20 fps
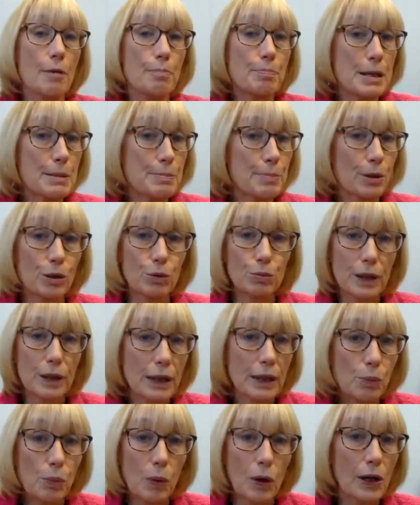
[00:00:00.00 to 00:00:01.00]
People are
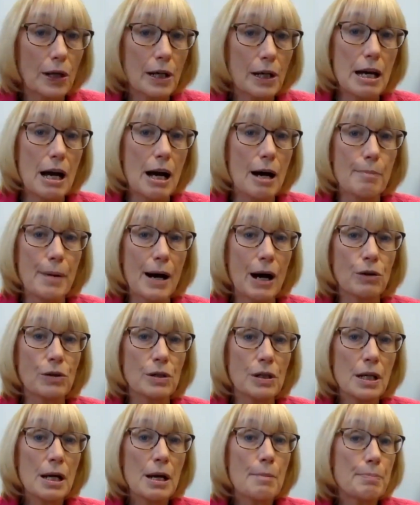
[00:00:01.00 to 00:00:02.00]
really worried
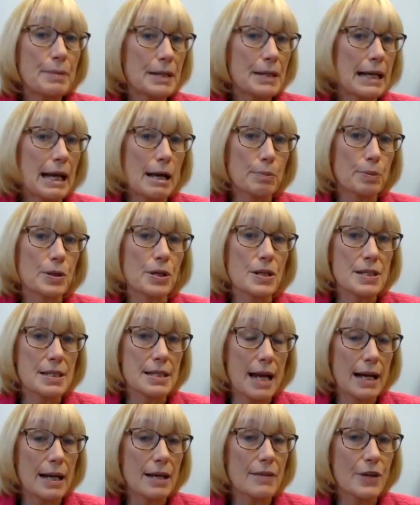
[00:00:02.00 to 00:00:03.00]
about being able to
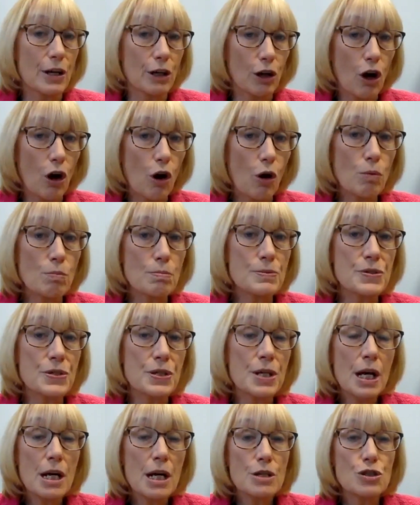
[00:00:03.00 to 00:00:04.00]
stay in their homes.